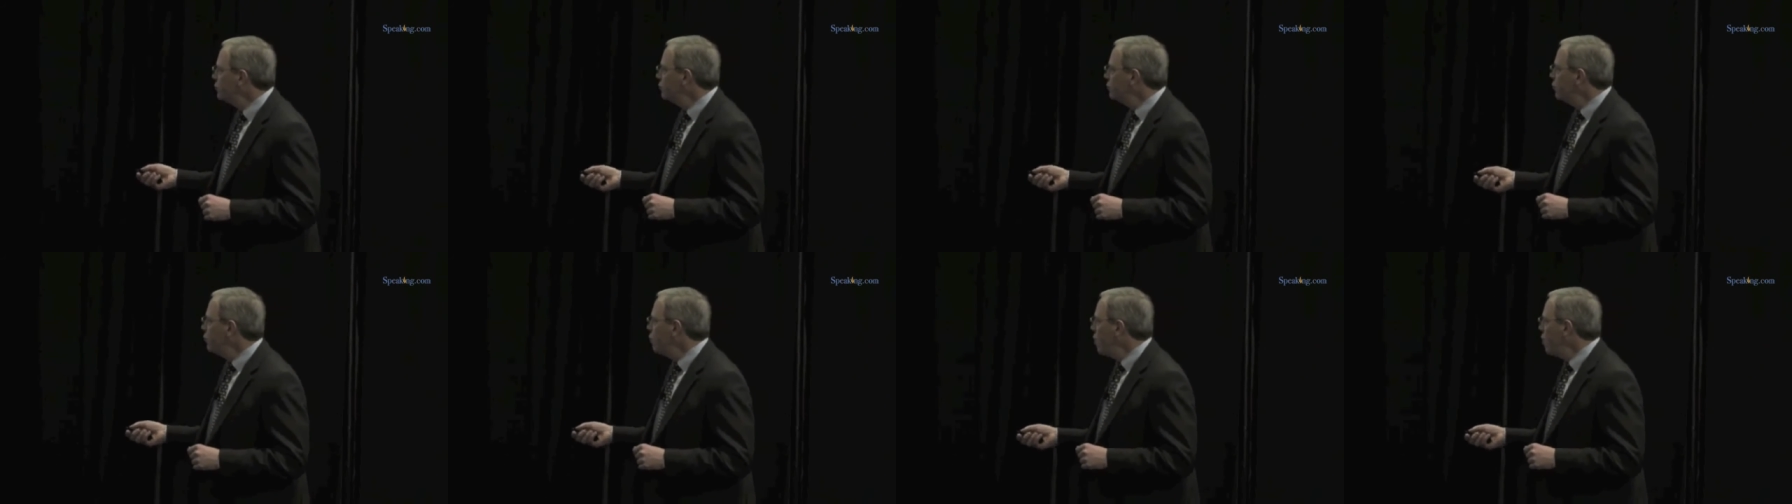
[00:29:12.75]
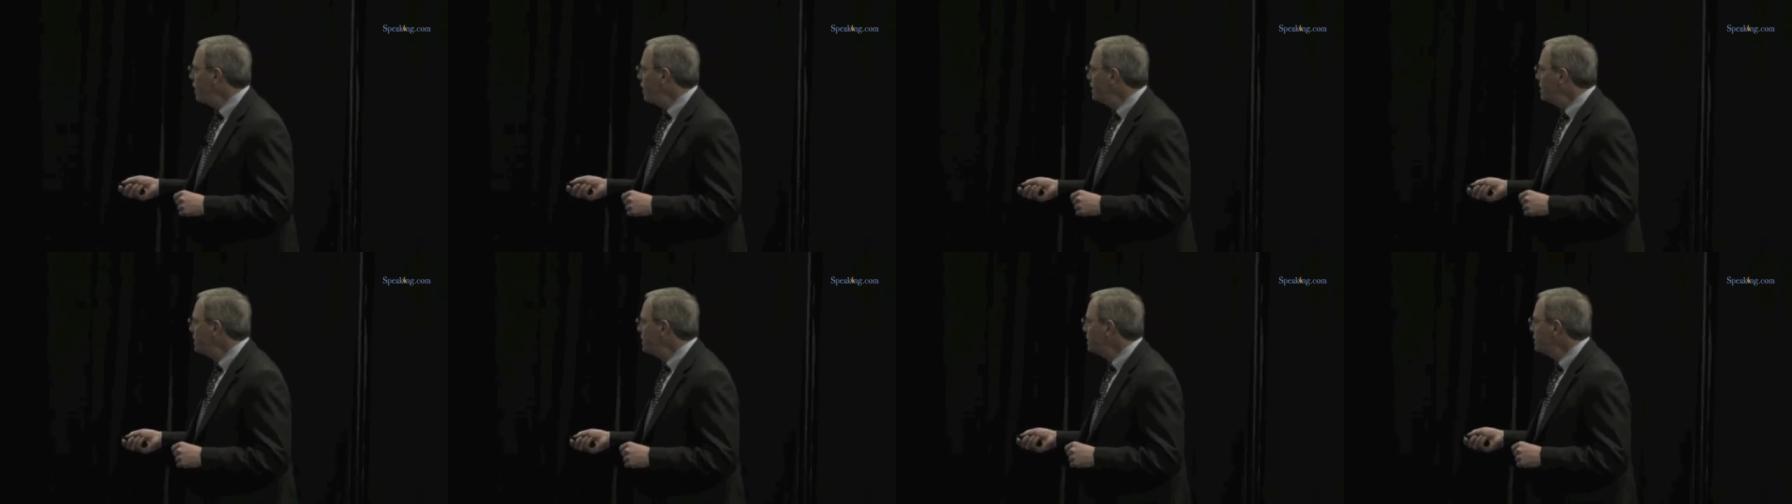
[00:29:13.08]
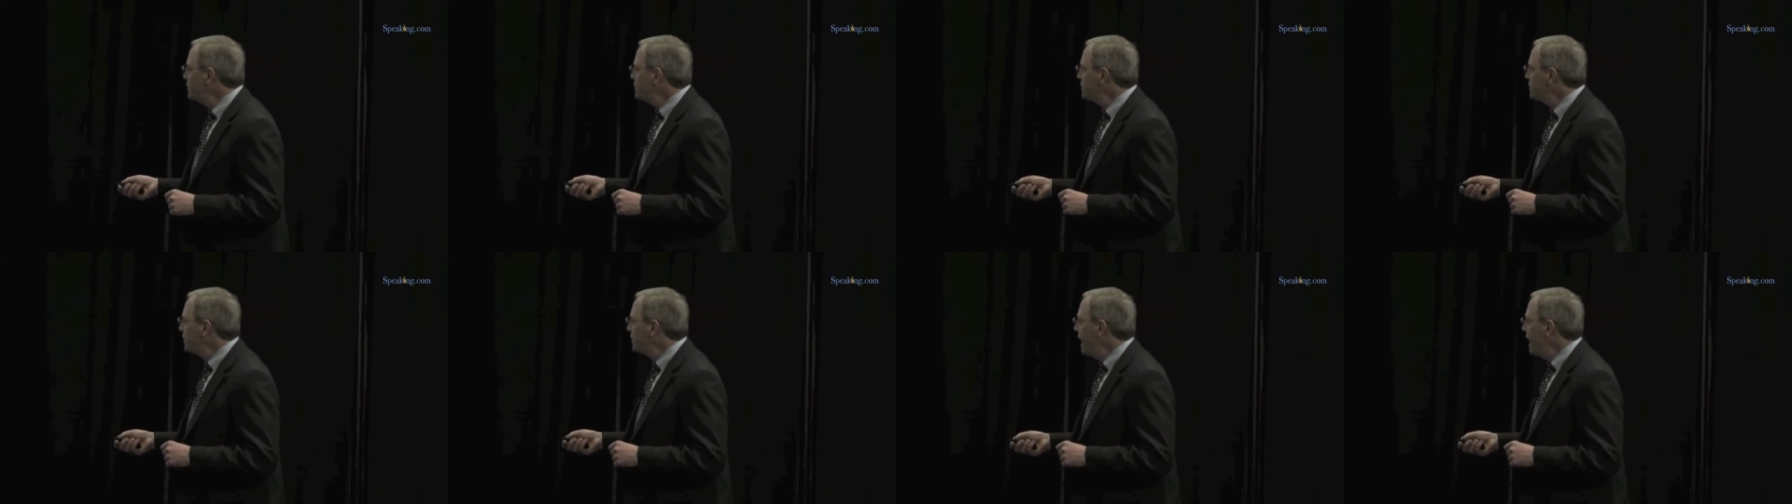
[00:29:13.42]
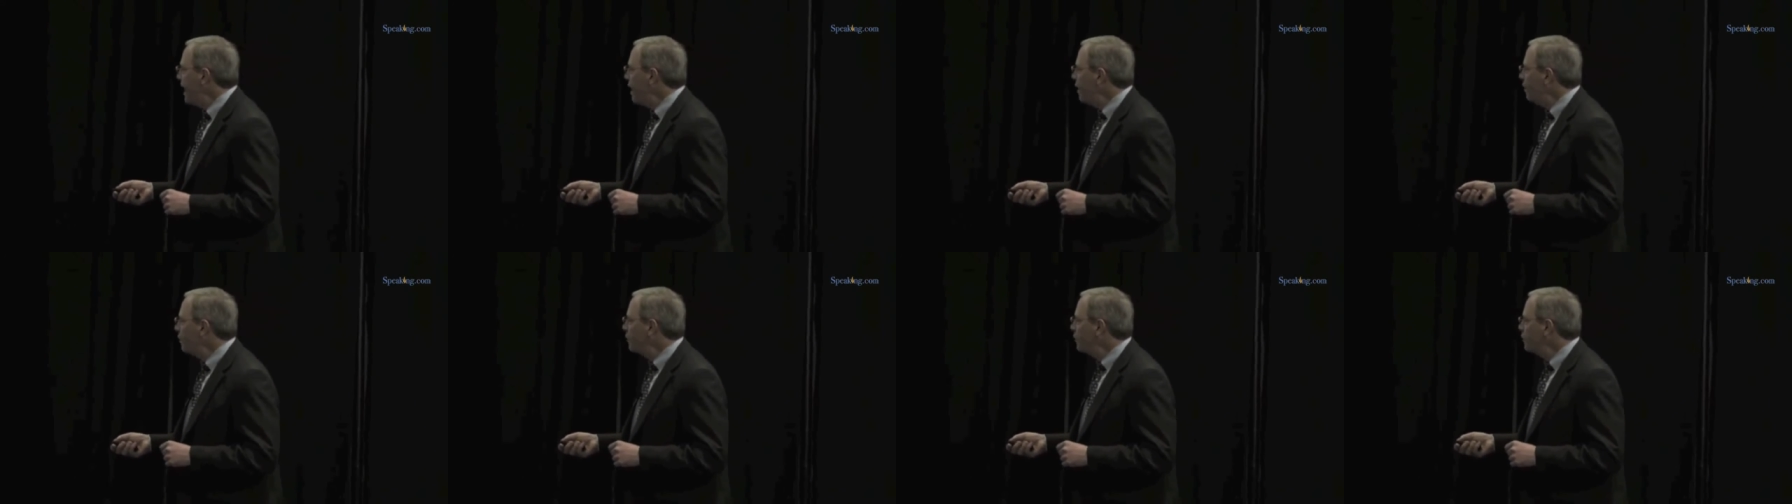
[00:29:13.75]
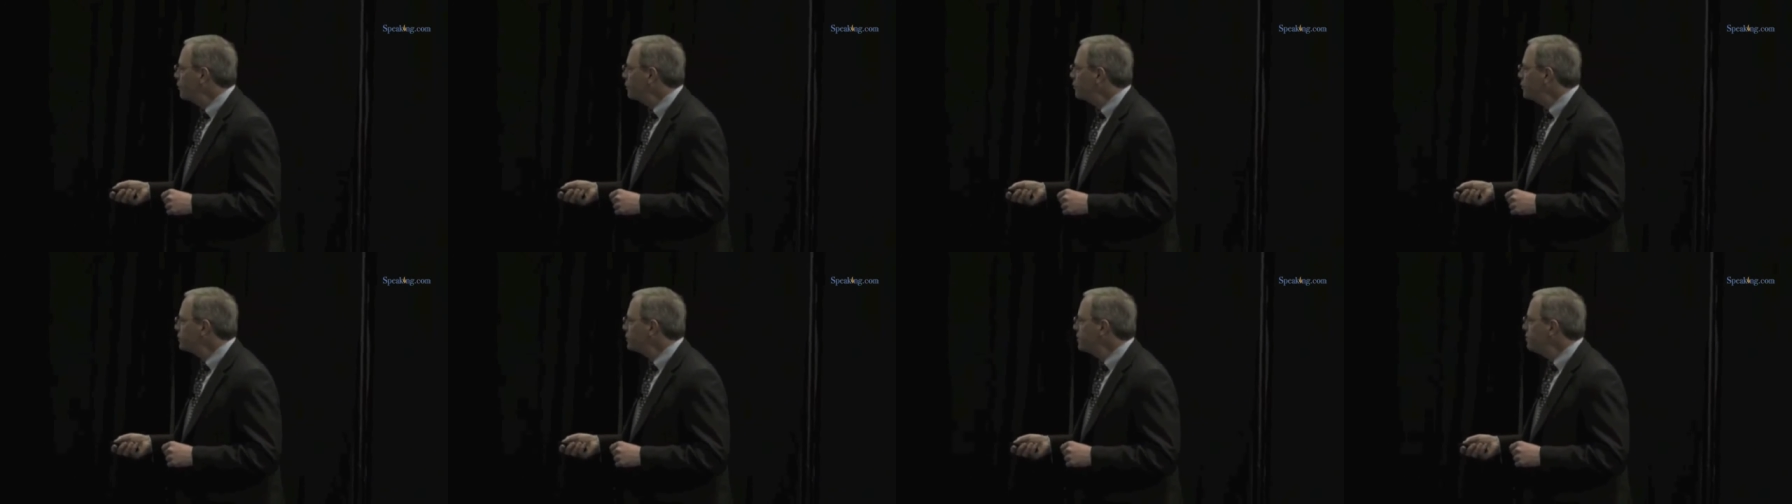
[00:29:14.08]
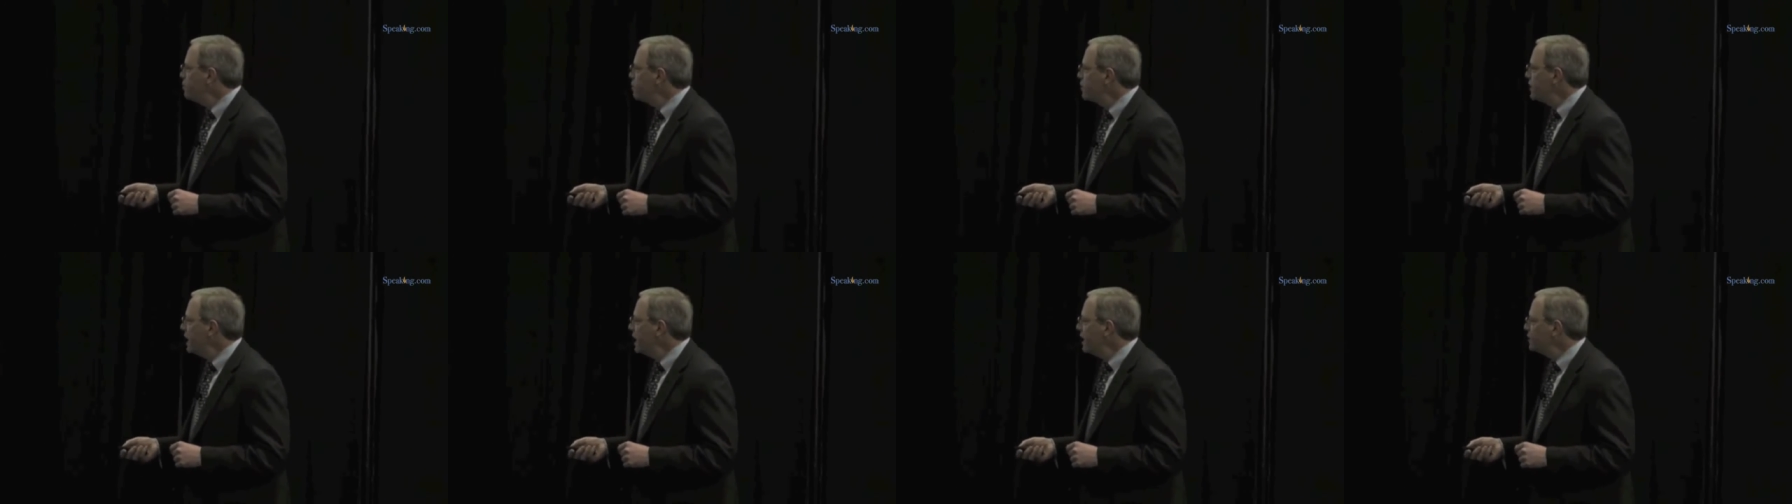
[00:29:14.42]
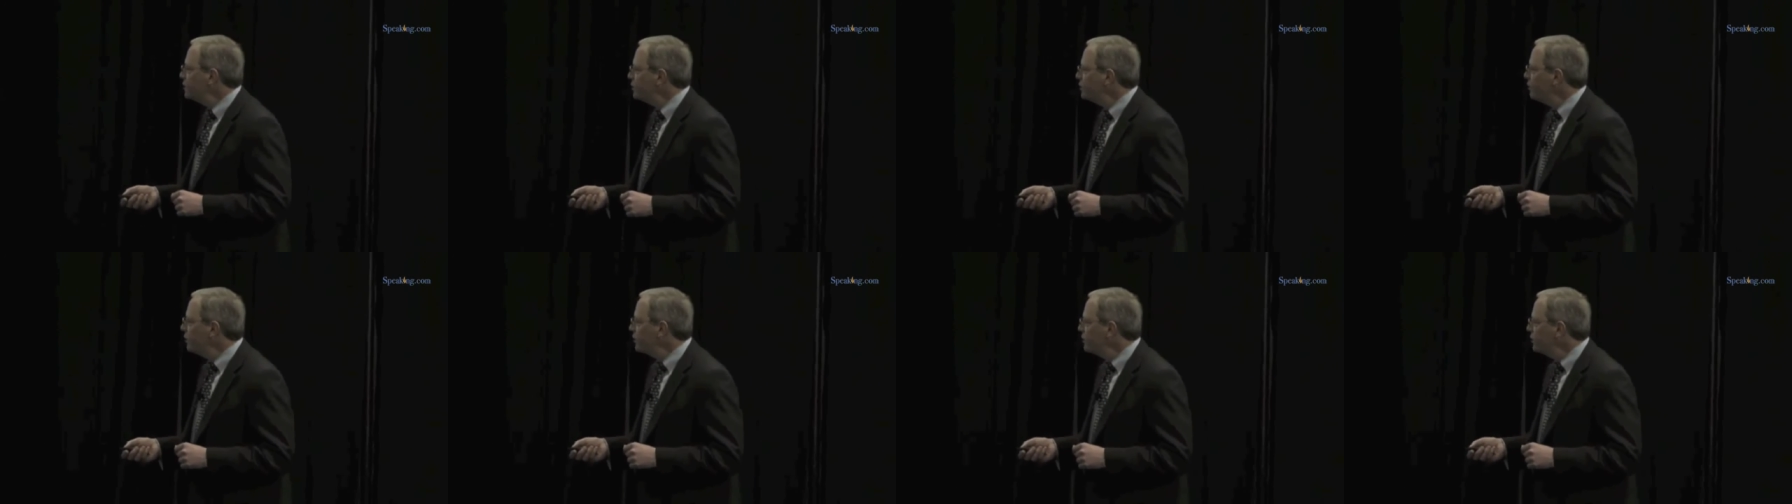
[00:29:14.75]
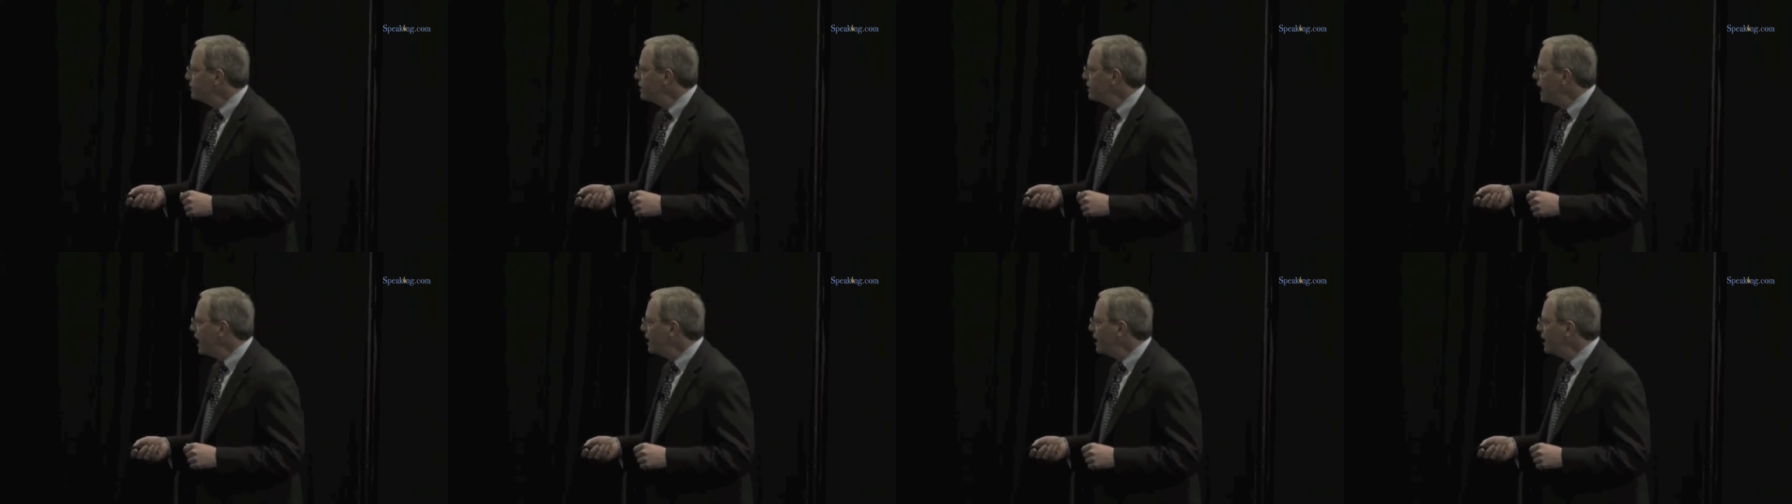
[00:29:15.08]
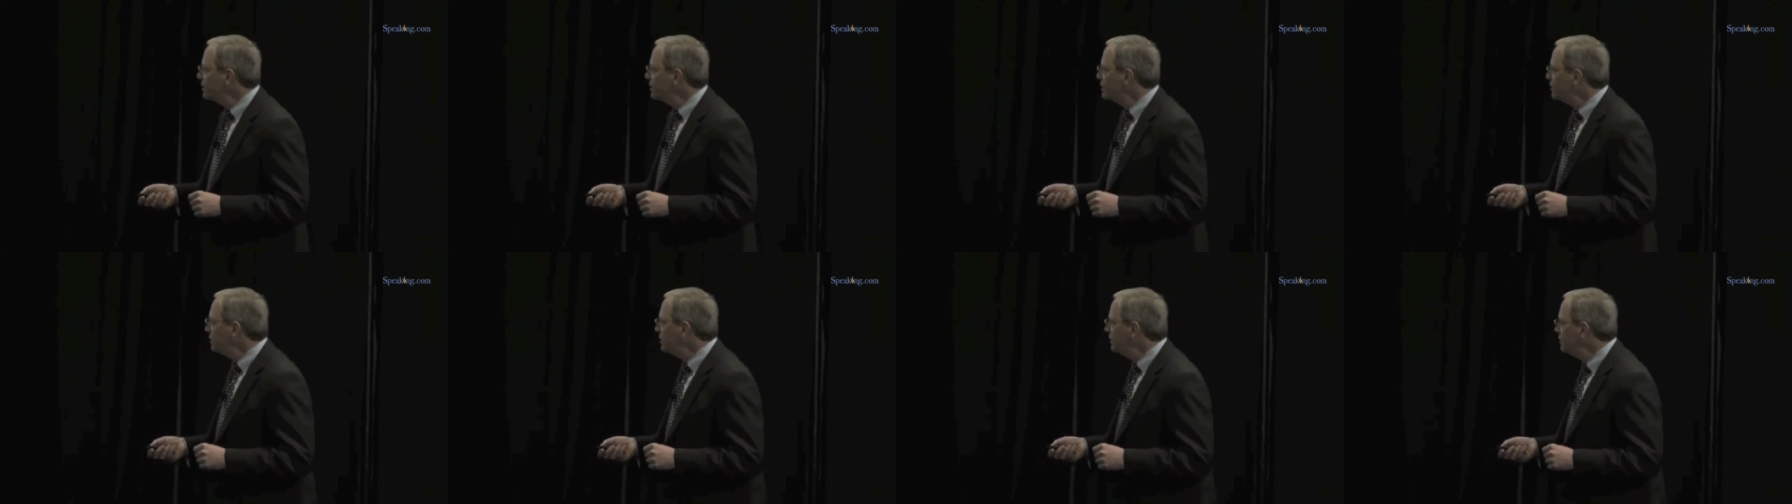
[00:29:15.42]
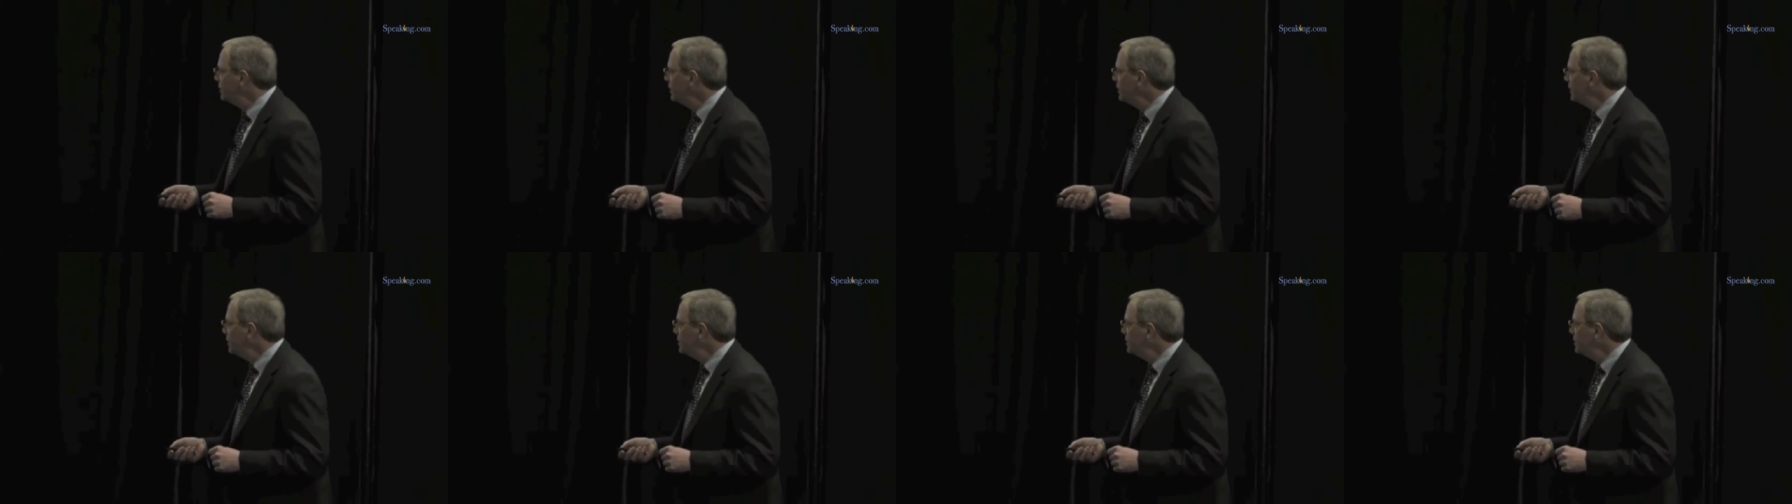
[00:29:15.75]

1 is how good was communication with your doctor.